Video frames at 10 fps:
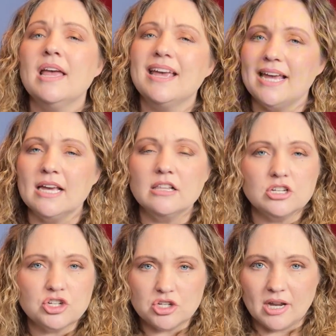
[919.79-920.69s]

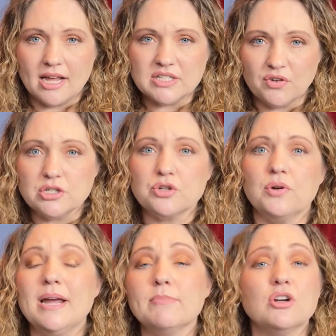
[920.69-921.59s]
English, as far as
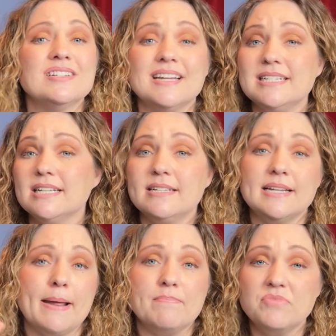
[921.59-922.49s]
grammar, does the
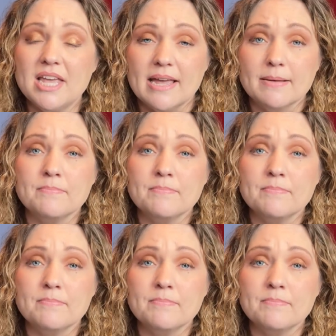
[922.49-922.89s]
same thing.